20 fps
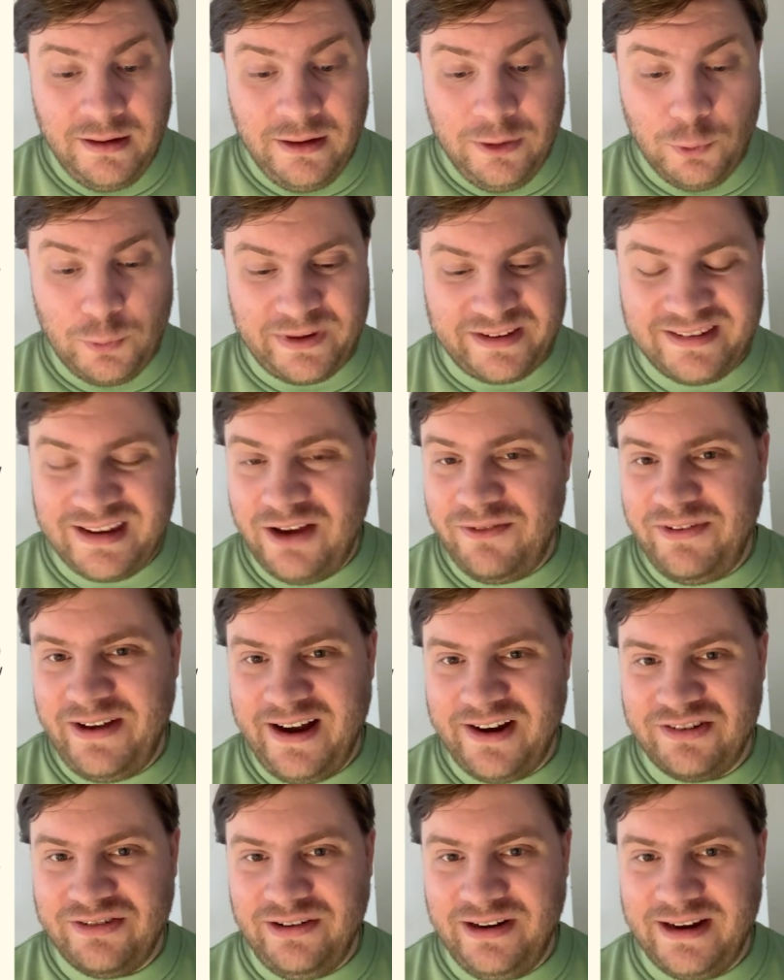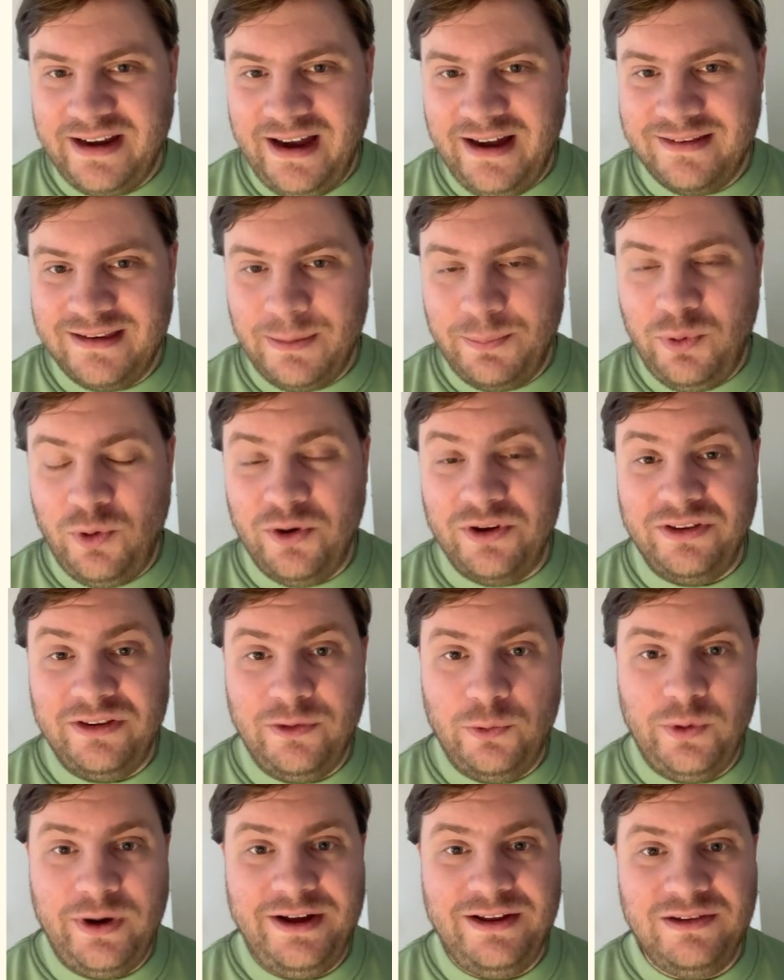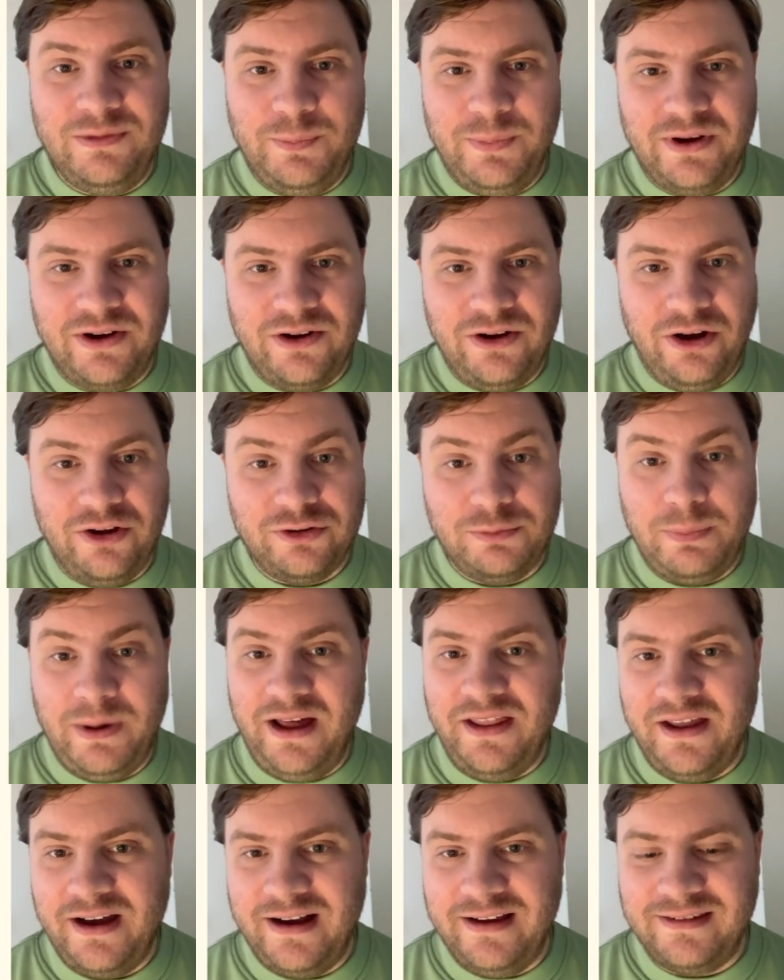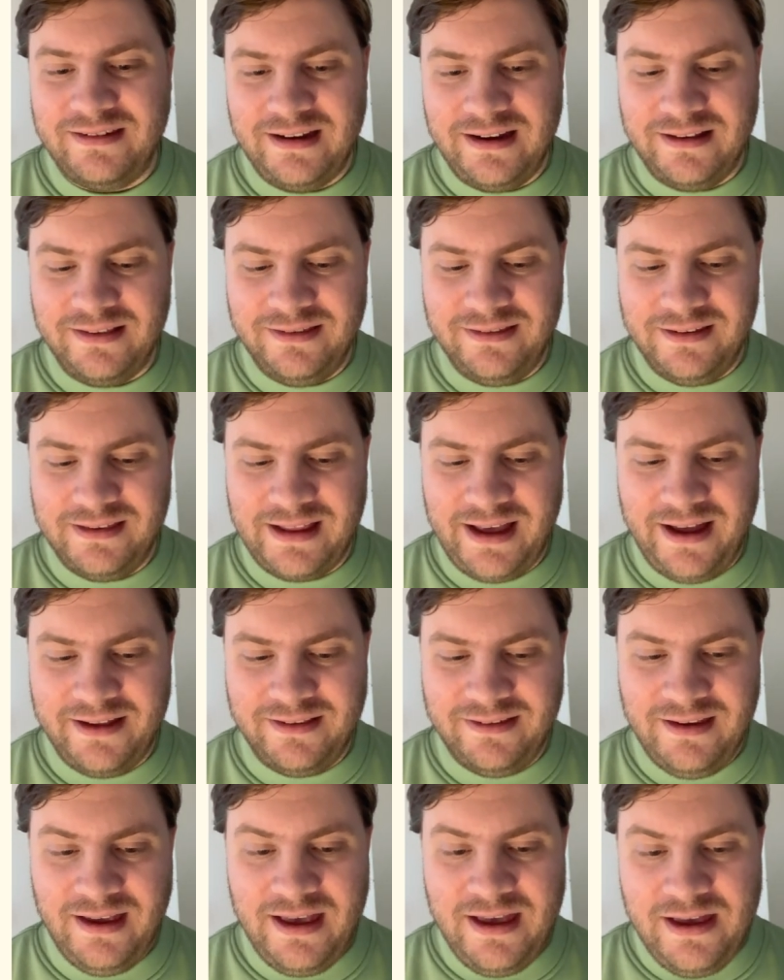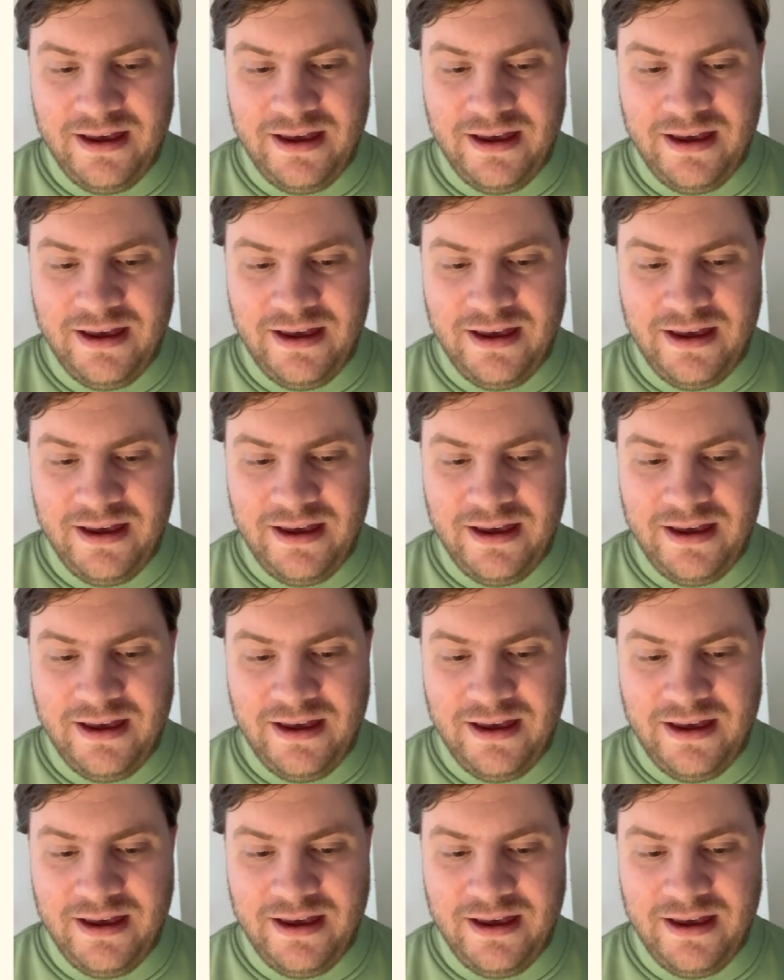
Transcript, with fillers: we'll see if we actually get a point event, because Bandai has hinted that